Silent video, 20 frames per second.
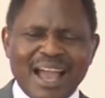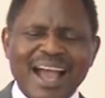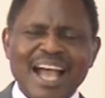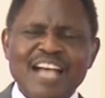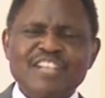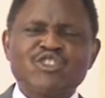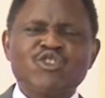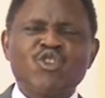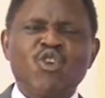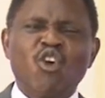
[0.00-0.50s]

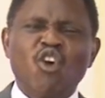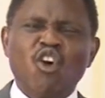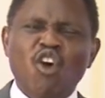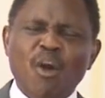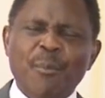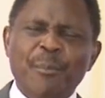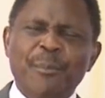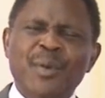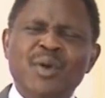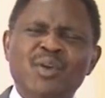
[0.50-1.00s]
As you
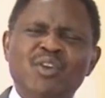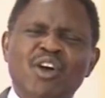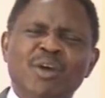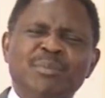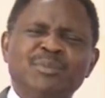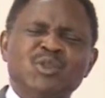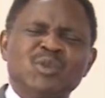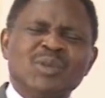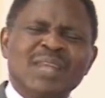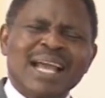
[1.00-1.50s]
open
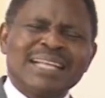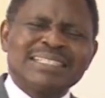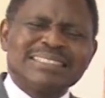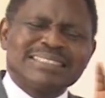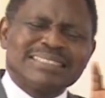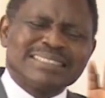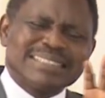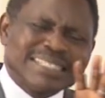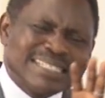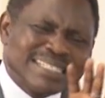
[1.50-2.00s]
up to their
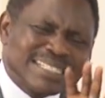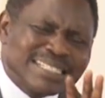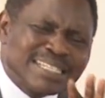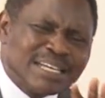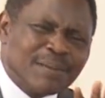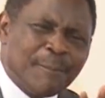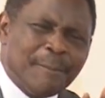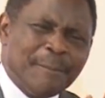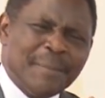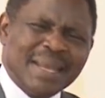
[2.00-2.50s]

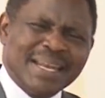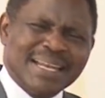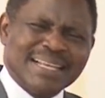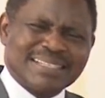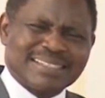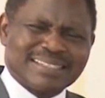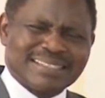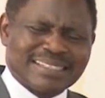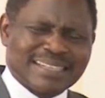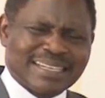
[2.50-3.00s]
teaching
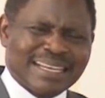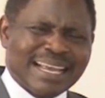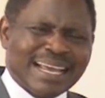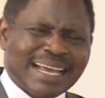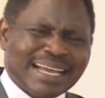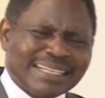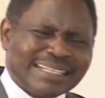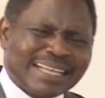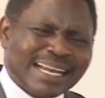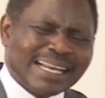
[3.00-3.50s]
ministry,
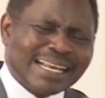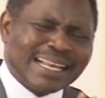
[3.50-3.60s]
the